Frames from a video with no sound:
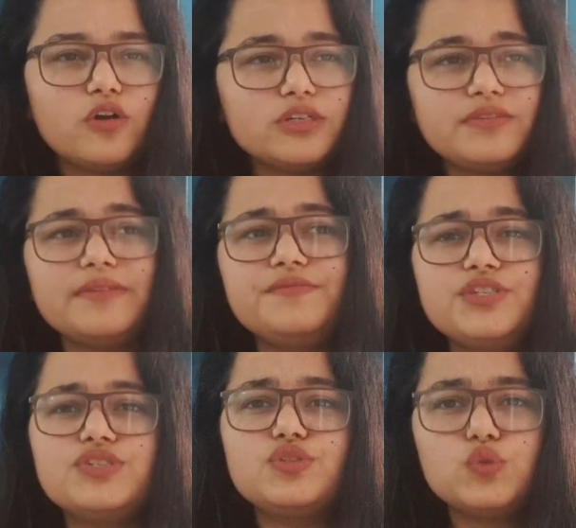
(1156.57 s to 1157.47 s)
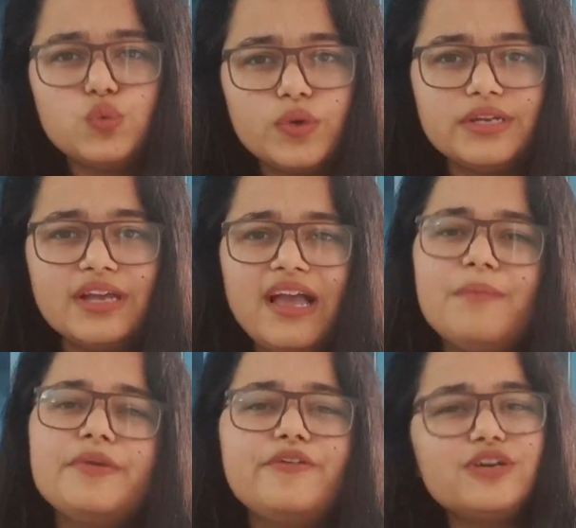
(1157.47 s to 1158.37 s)
and a lot of times we just do it
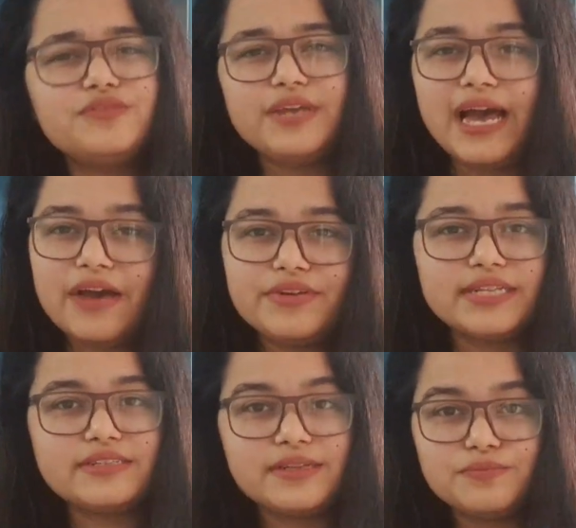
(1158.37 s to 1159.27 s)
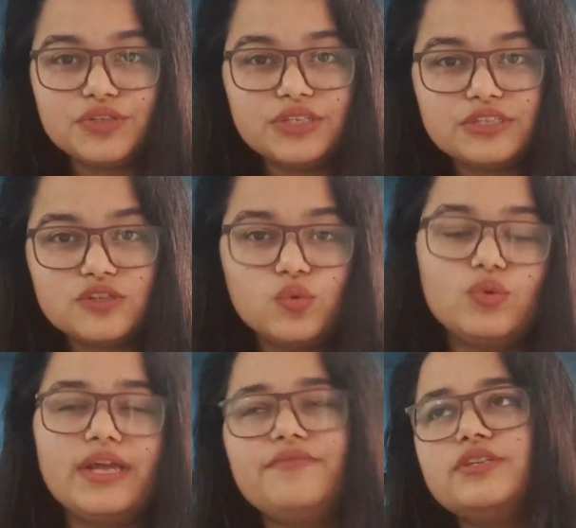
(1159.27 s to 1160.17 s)
because we have it as a subject in
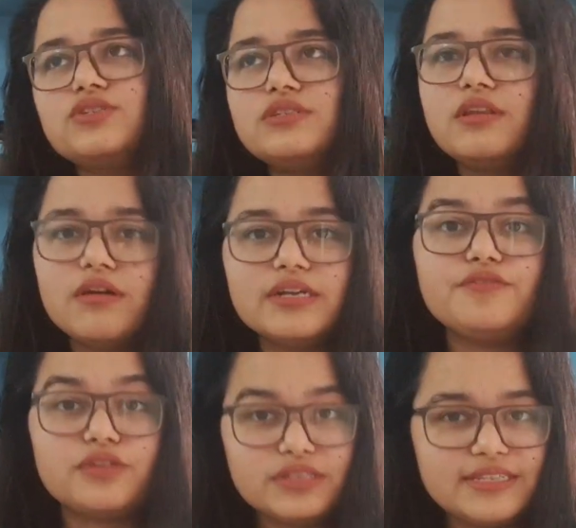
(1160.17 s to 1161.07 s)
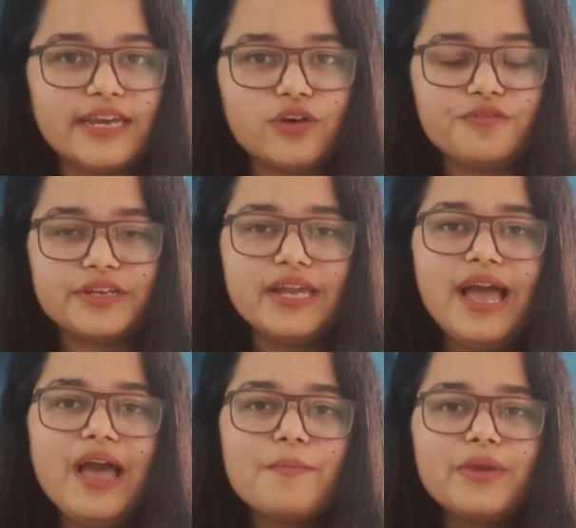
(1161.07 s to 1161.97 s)
school and we just learn it for the sake of
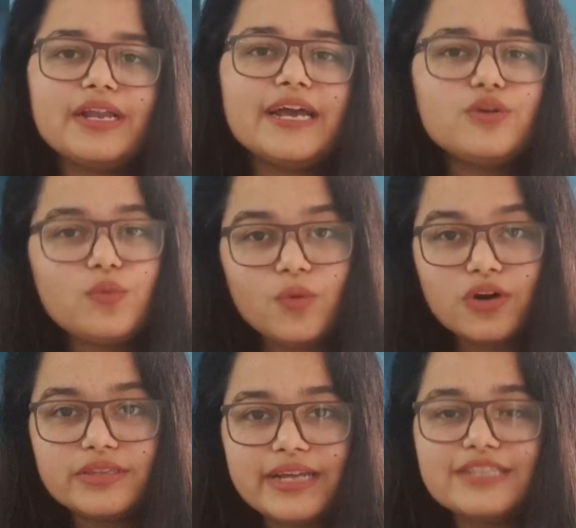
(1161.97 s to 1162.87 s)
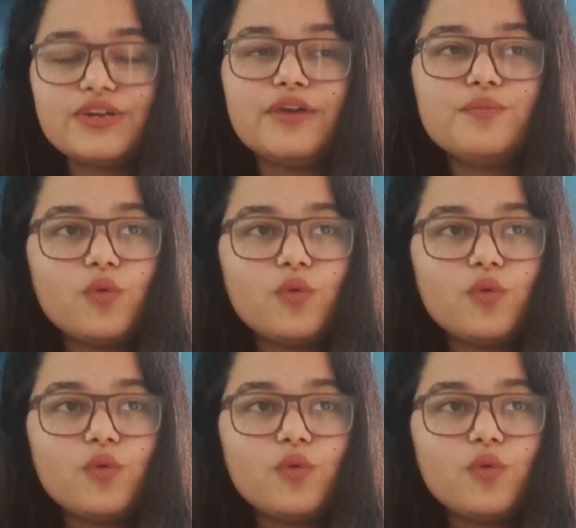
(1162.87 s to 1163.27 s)
it. But I don't want that.